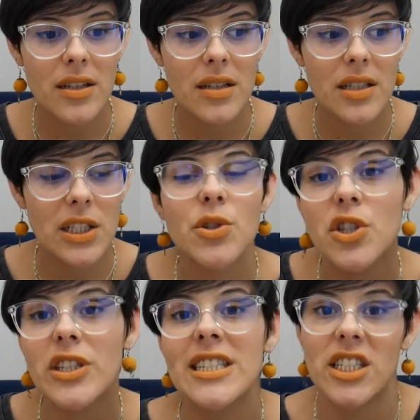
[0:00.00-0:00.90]

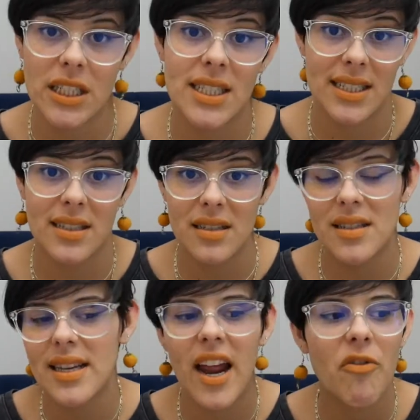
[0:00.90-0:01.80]
social injustices
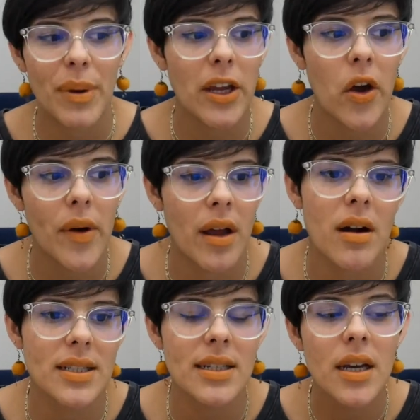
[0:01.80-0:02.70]
that have been going
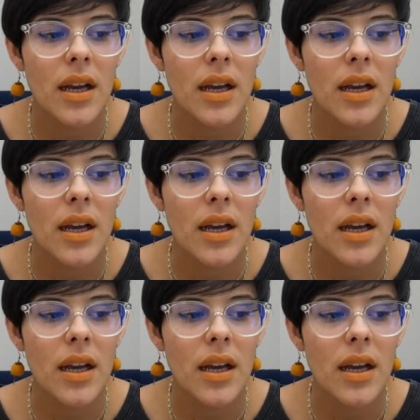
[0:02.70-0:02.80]
on.